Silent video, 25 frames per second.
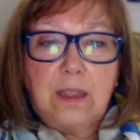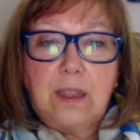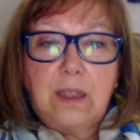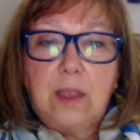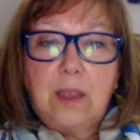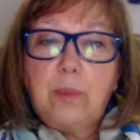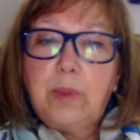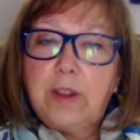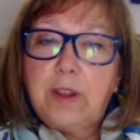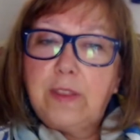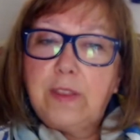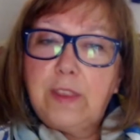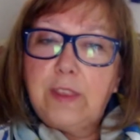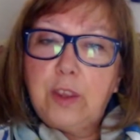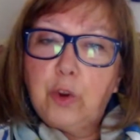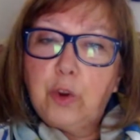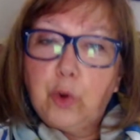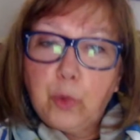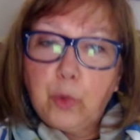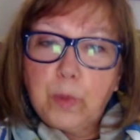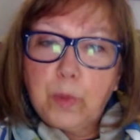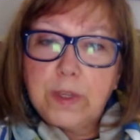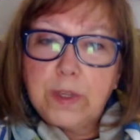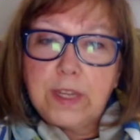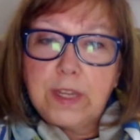But in the
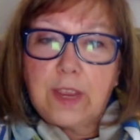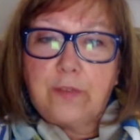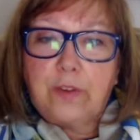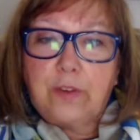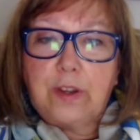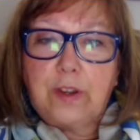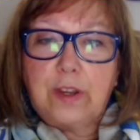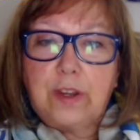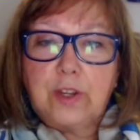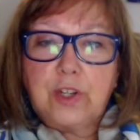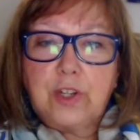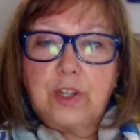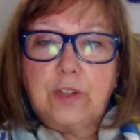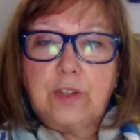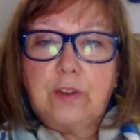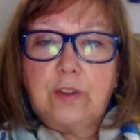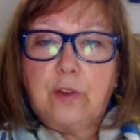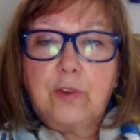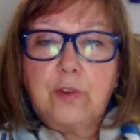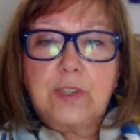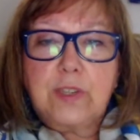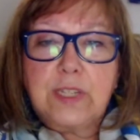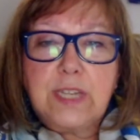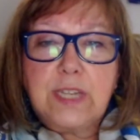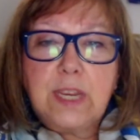urban definition,
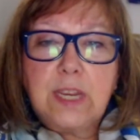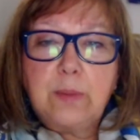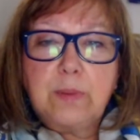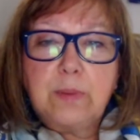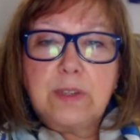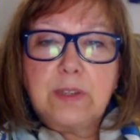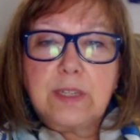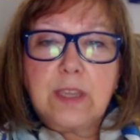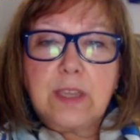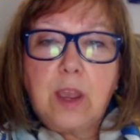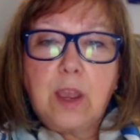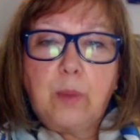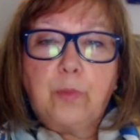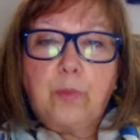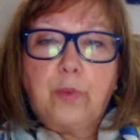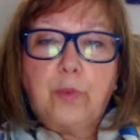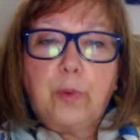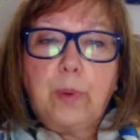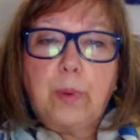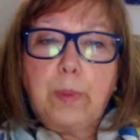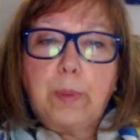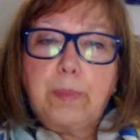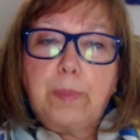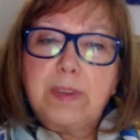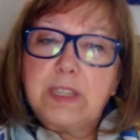those statements come from a
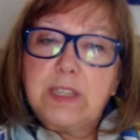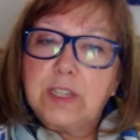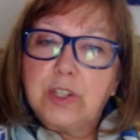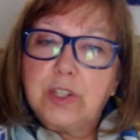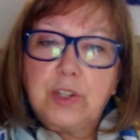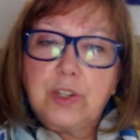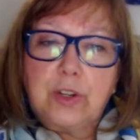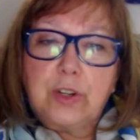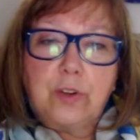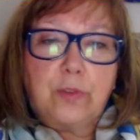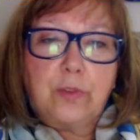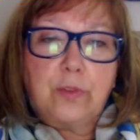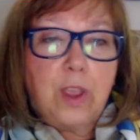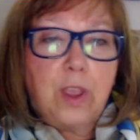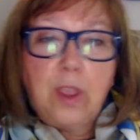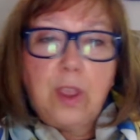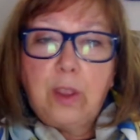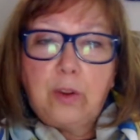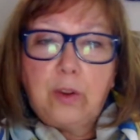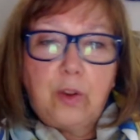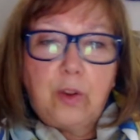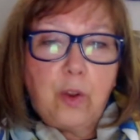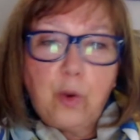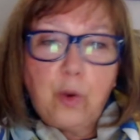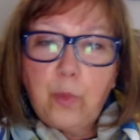position of
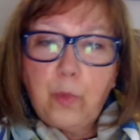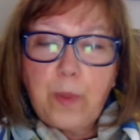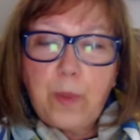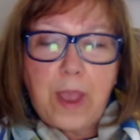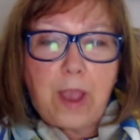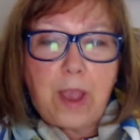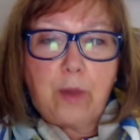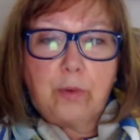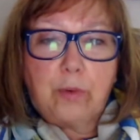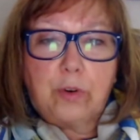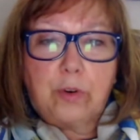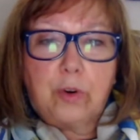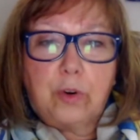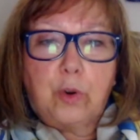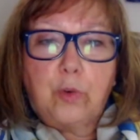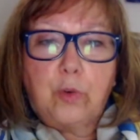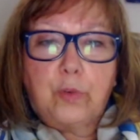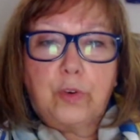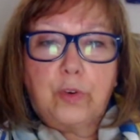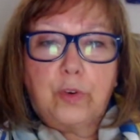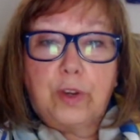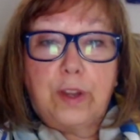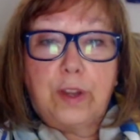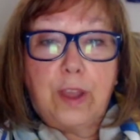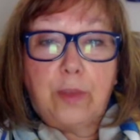no power over
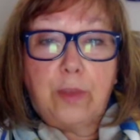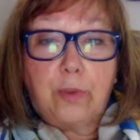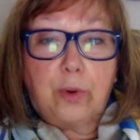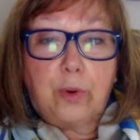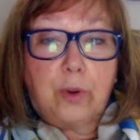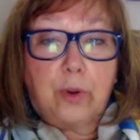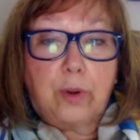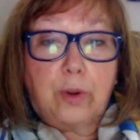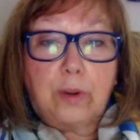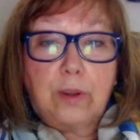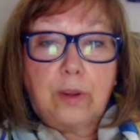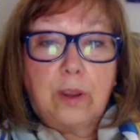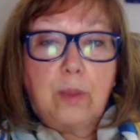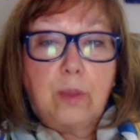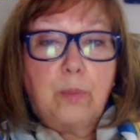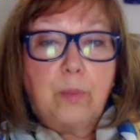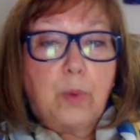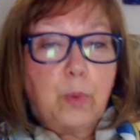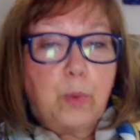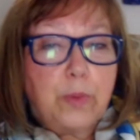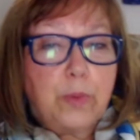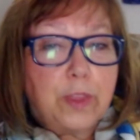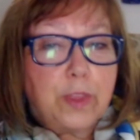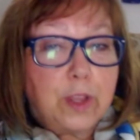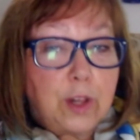another, but
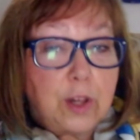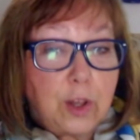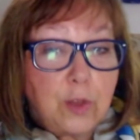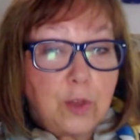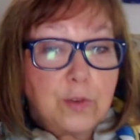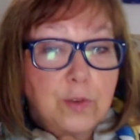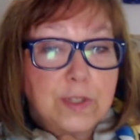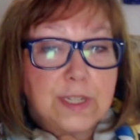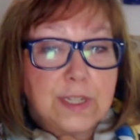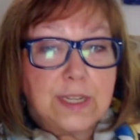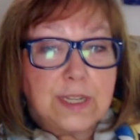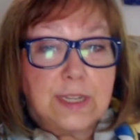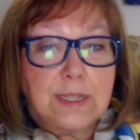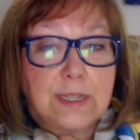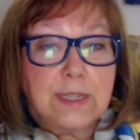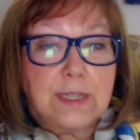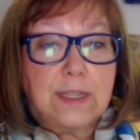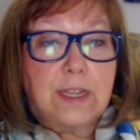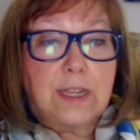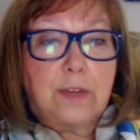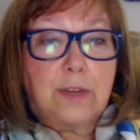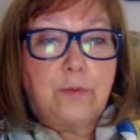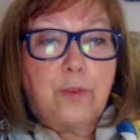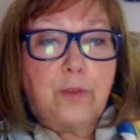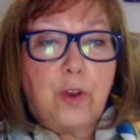with a closeness
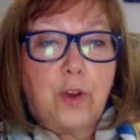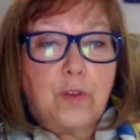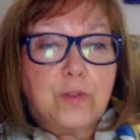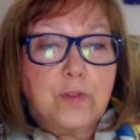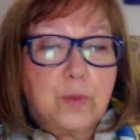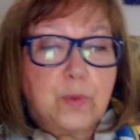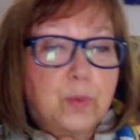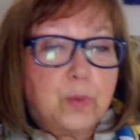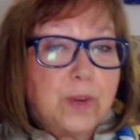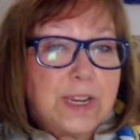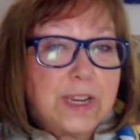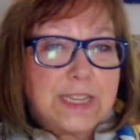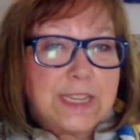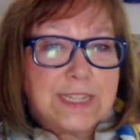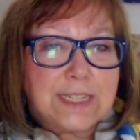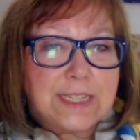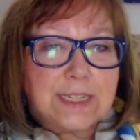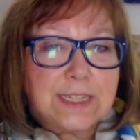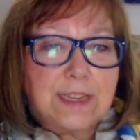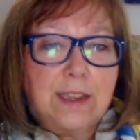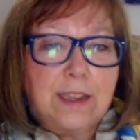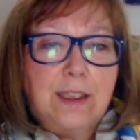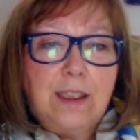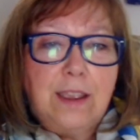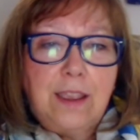that involves risk
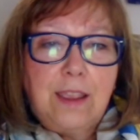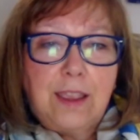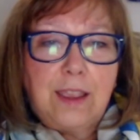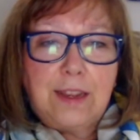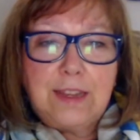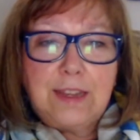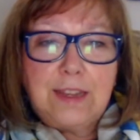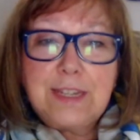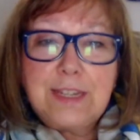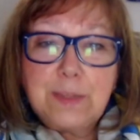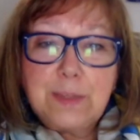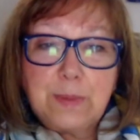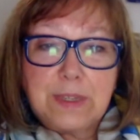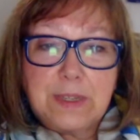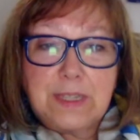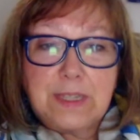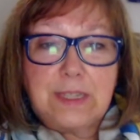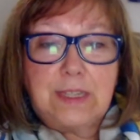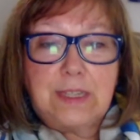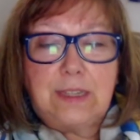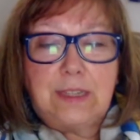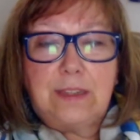and intimacy,